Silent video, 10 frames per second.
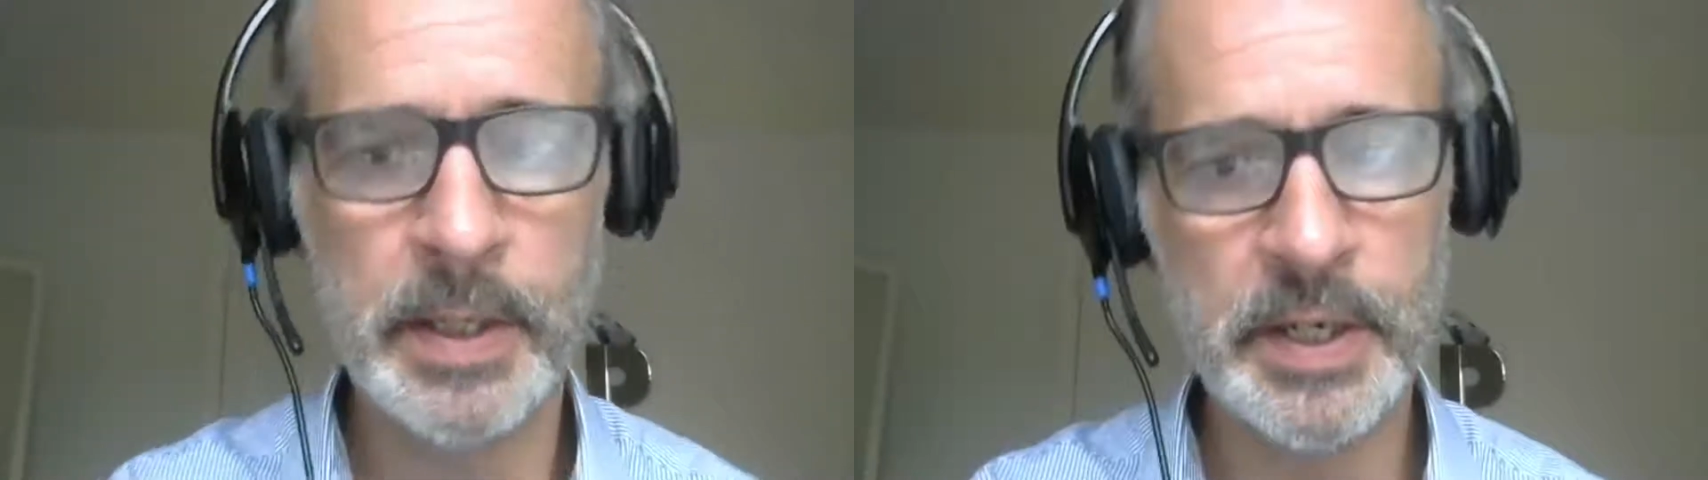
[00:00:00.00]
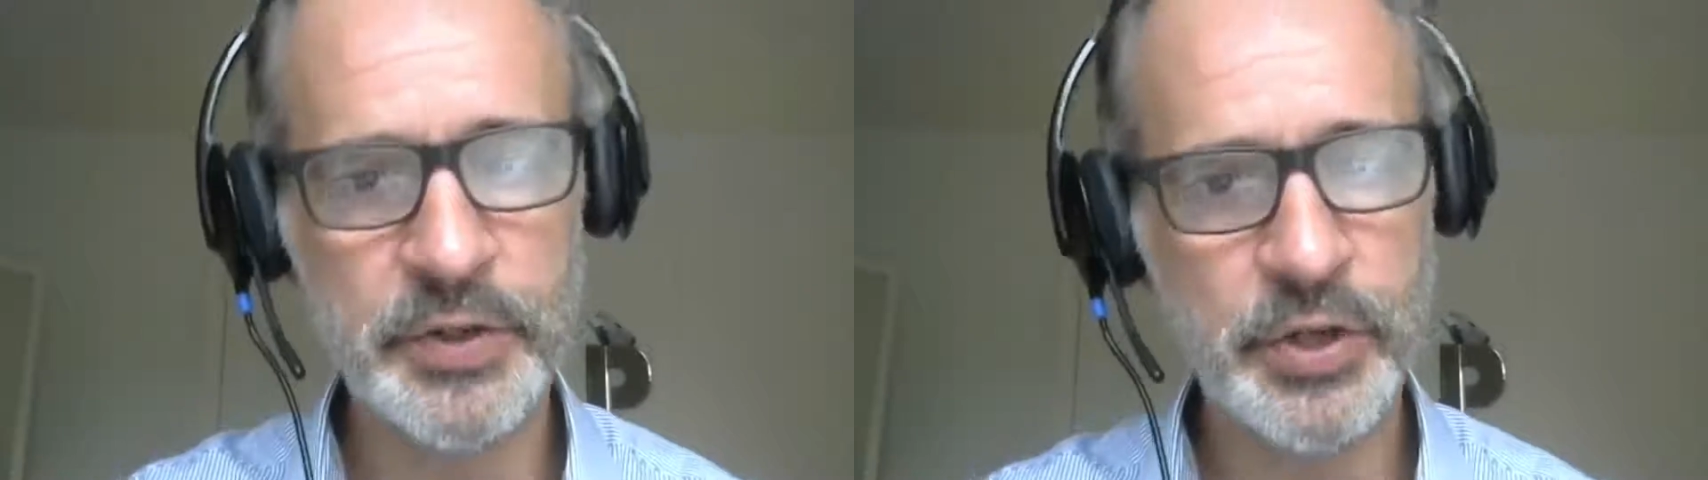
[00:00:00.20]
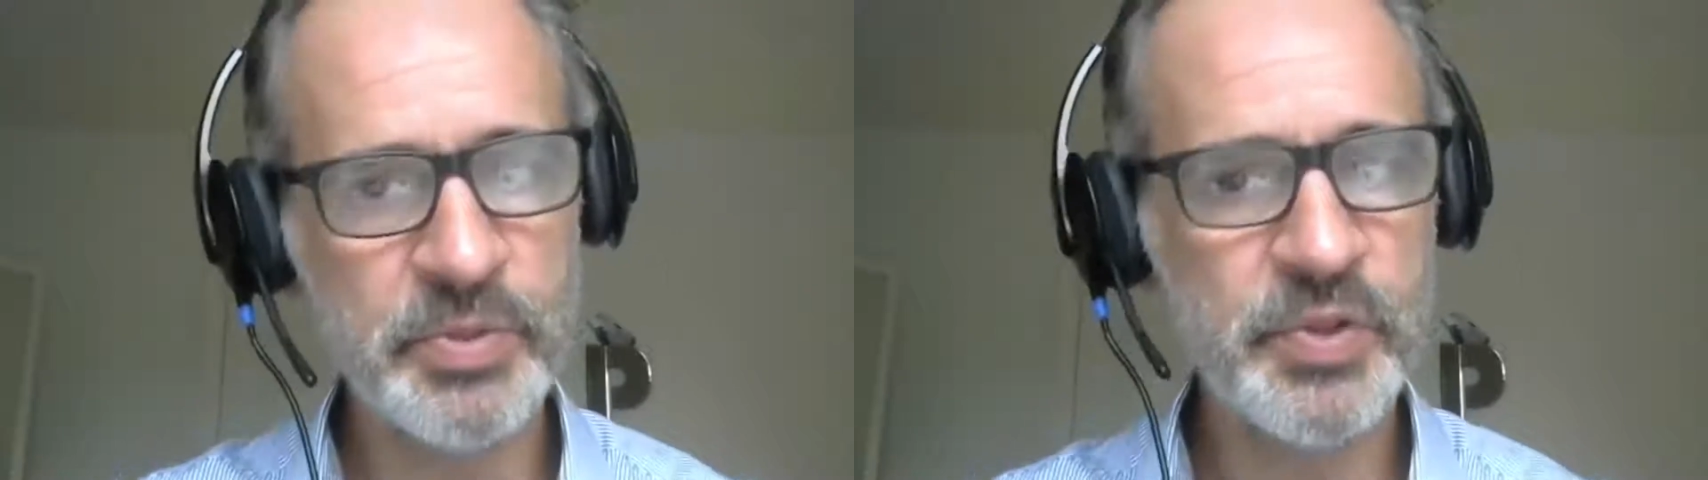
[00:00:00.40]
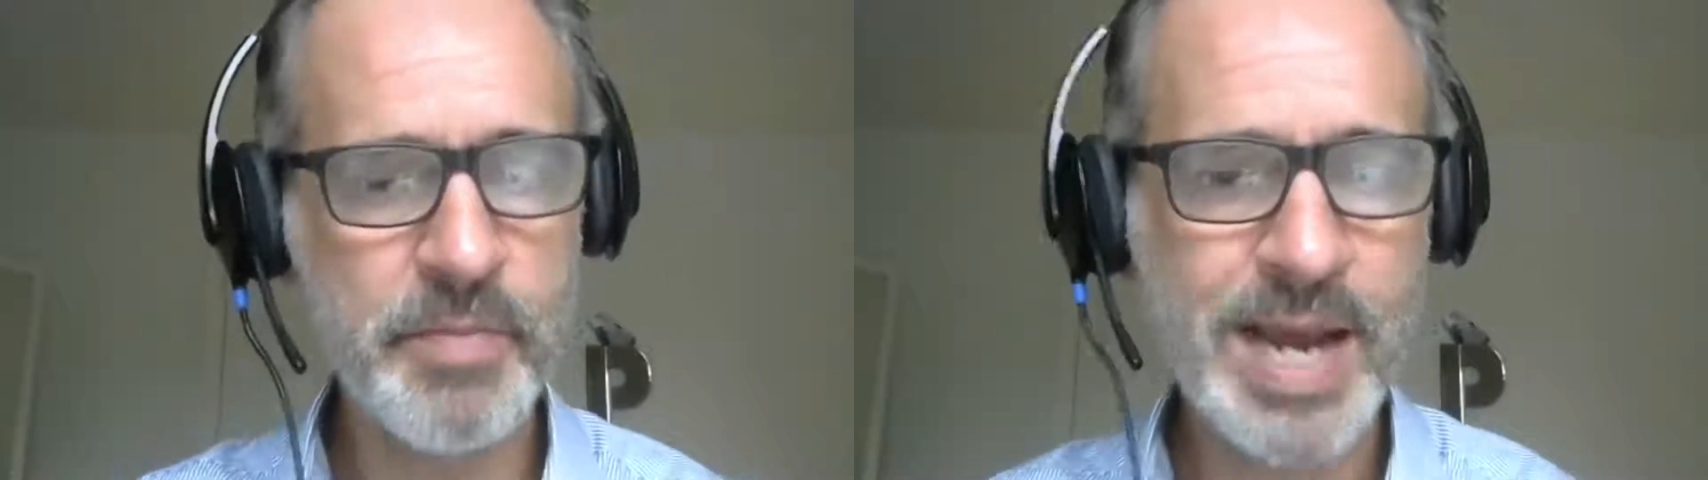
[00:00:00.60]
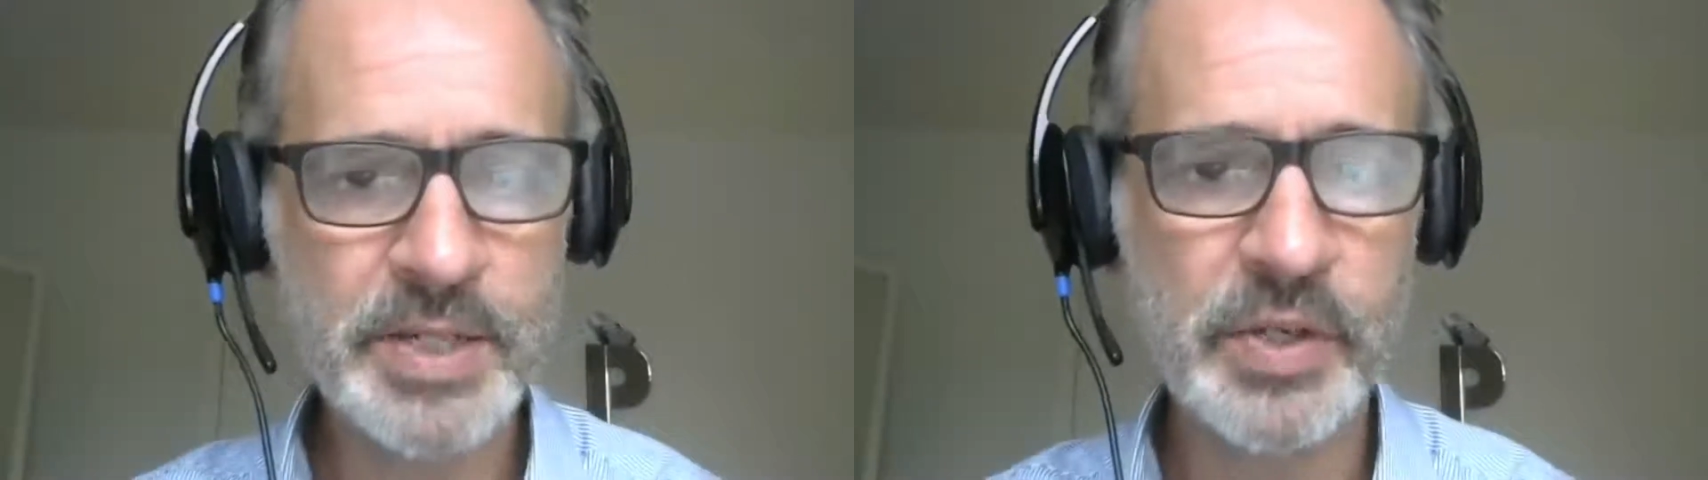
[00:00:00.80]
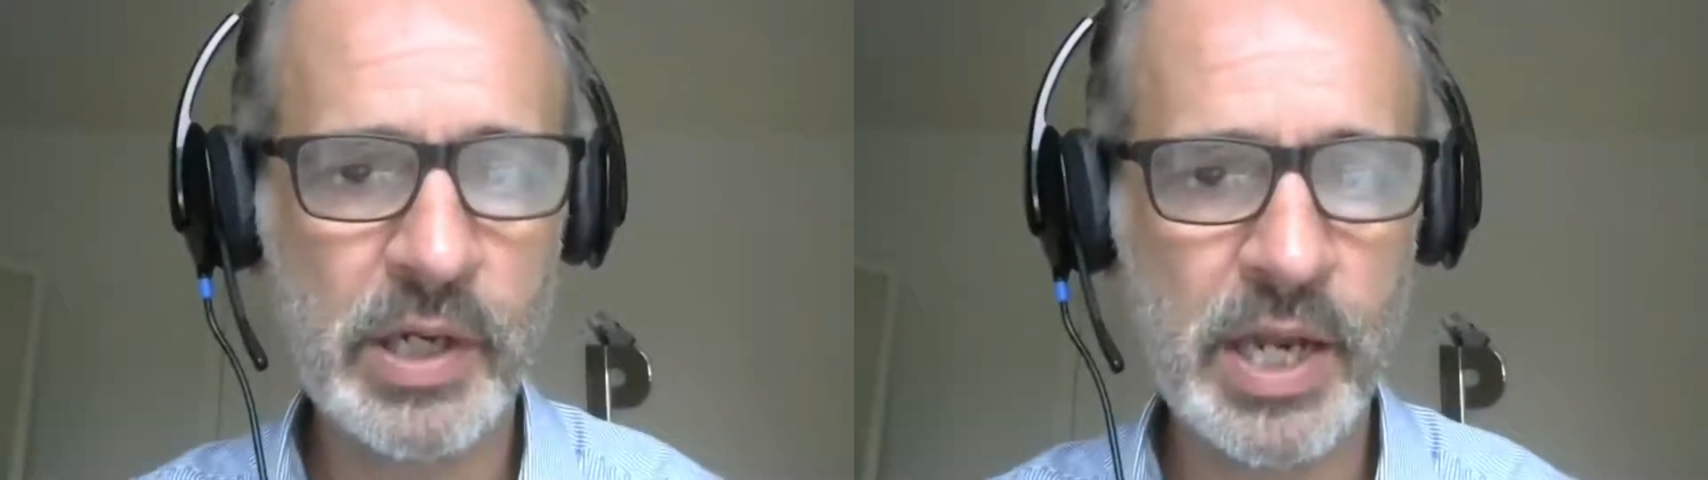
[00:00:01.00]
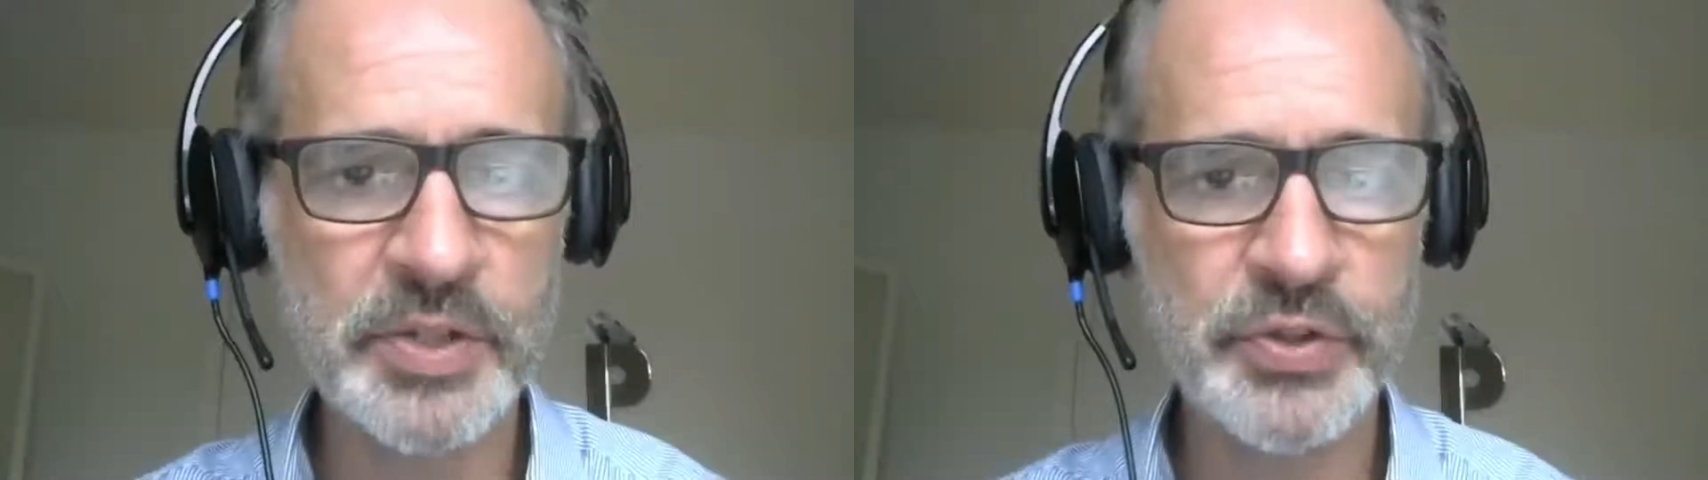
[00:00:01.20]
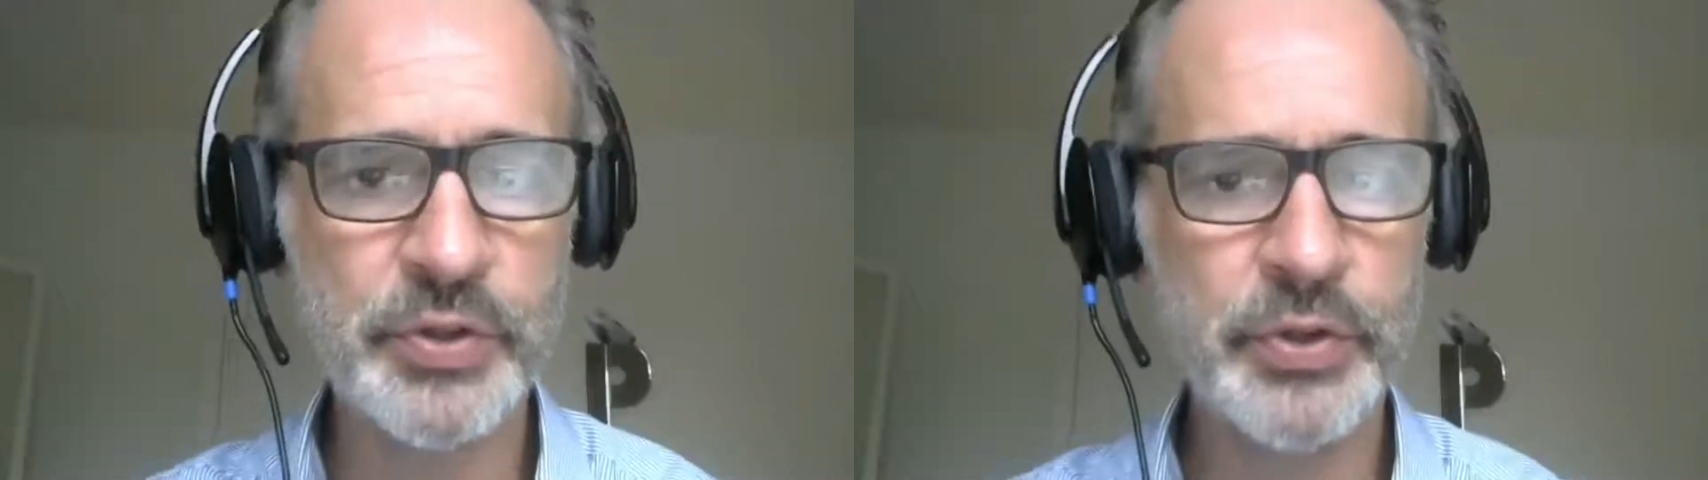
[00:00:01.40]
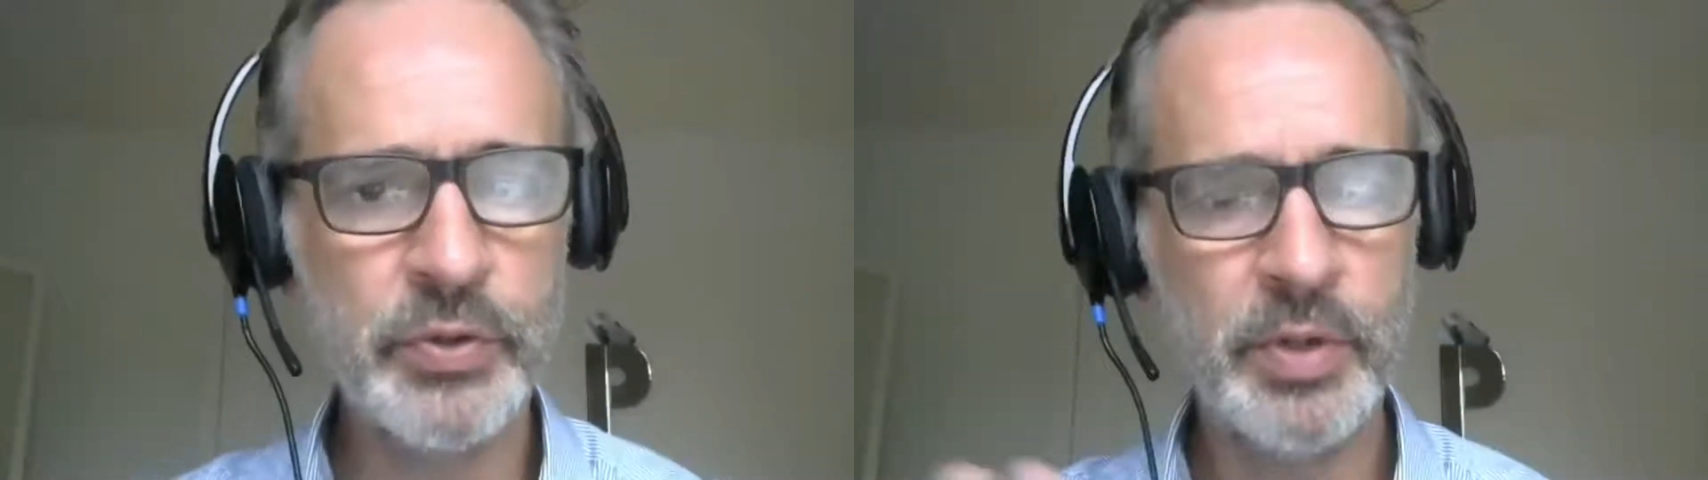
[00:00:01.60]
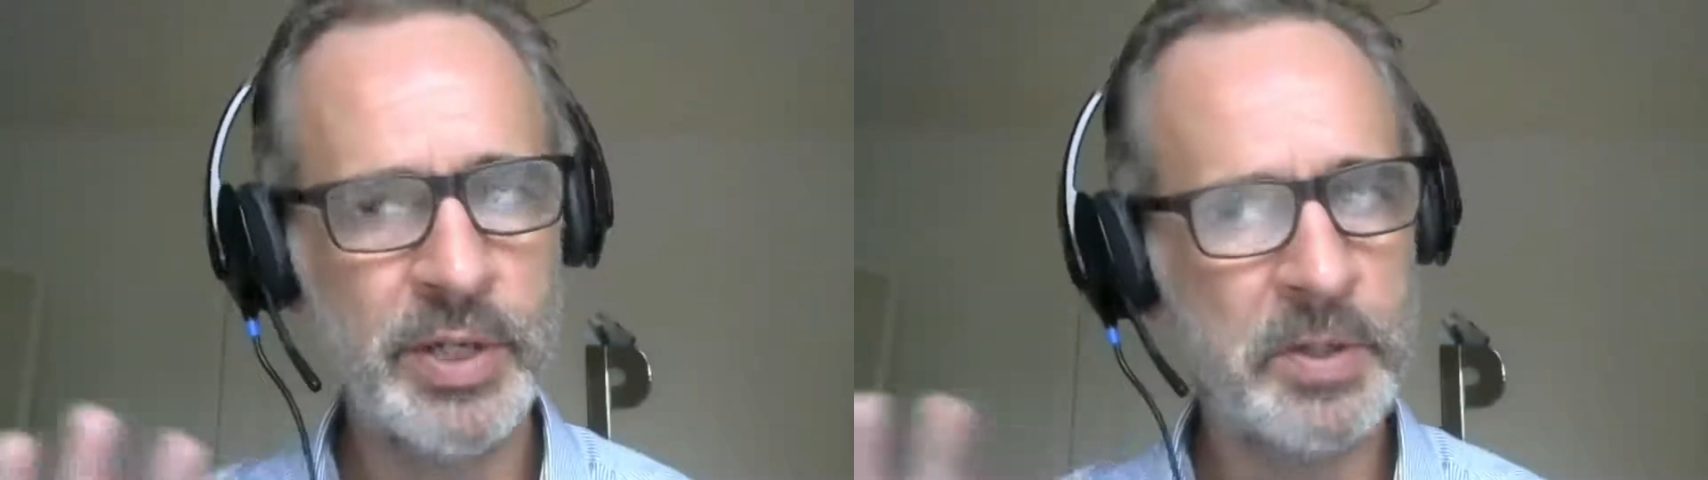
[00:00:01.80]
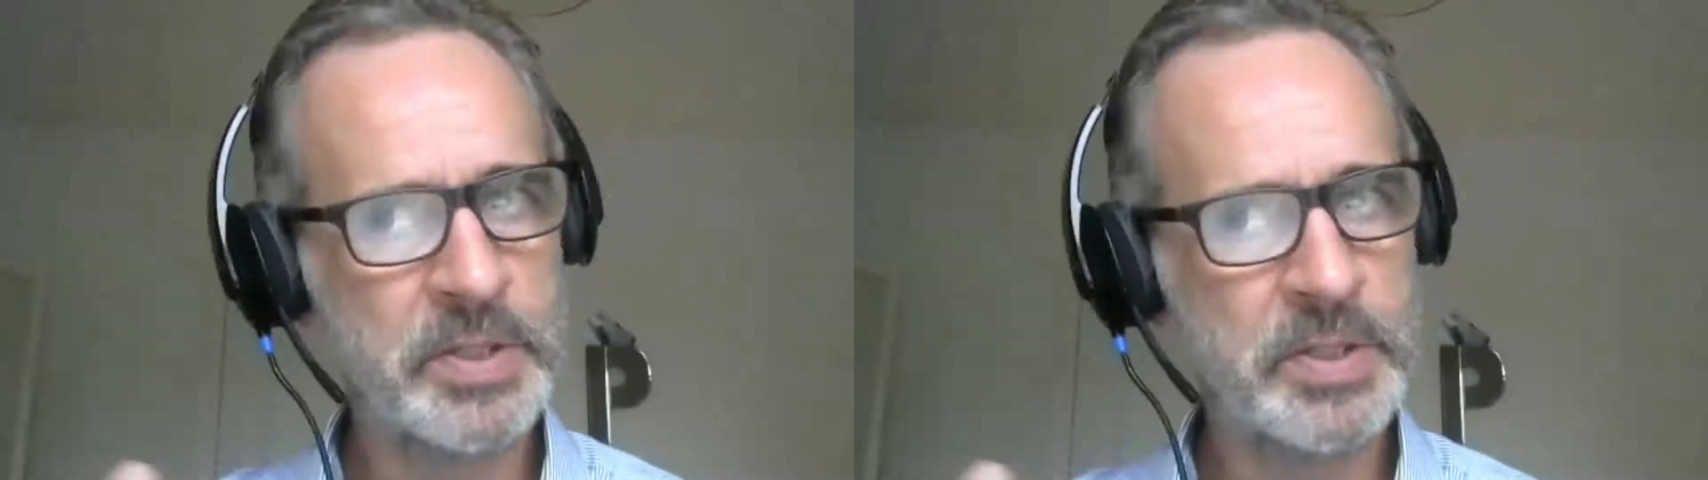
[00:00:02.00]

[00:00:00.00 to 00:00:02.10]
In terms of masterclass two,